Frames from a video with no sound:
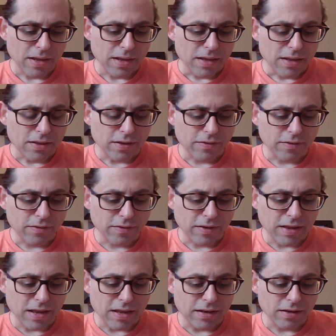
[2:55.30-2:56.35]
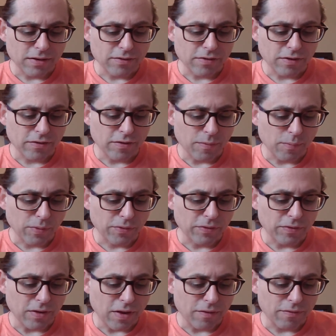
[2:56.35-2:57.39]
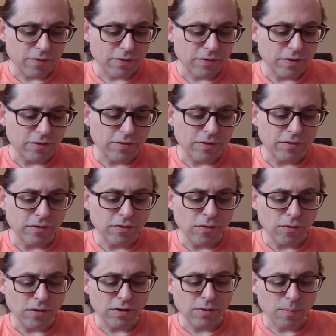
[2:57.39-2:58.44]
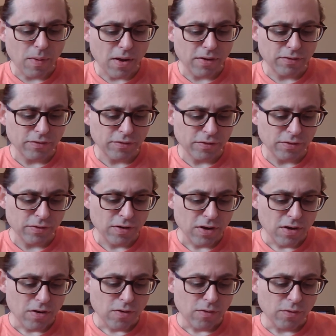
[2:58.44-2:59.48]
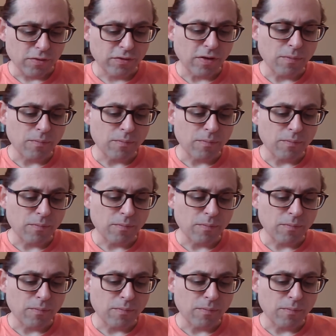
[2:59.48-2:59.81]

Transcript: This is again just simple stuff such as attuning to posture or some